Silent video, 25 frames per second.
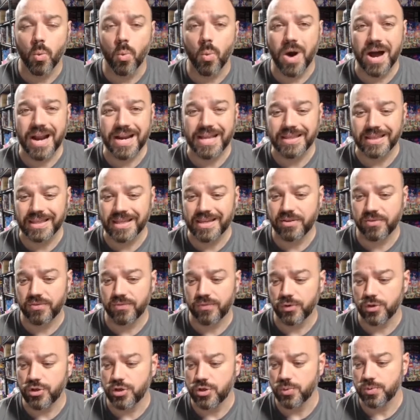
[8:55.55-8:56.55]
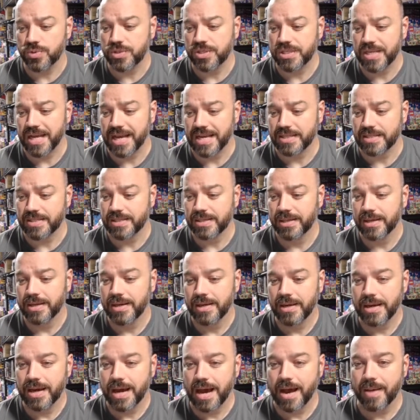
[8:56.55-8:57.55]
wanted list for used sets.
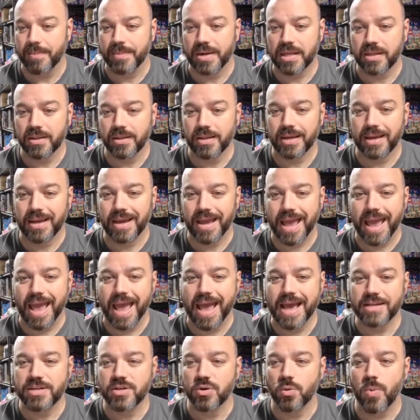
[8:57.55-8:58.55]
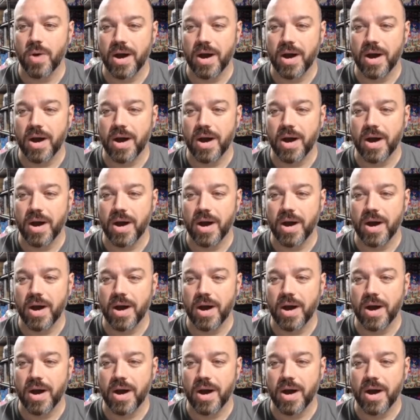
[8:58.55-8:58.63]
I'm going to click Add to